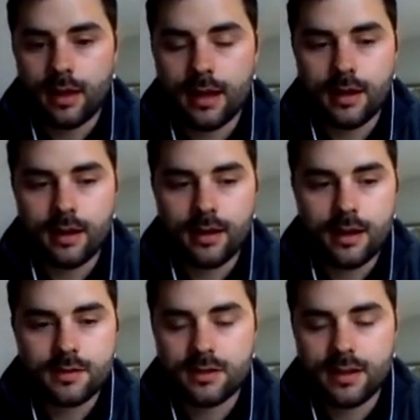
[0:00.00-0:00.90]
And
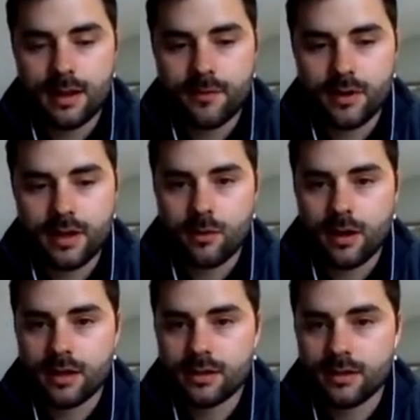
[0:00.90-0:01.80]
now's a good time for any
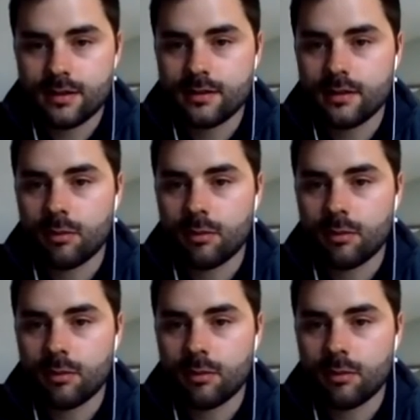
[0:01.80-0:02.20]
questions.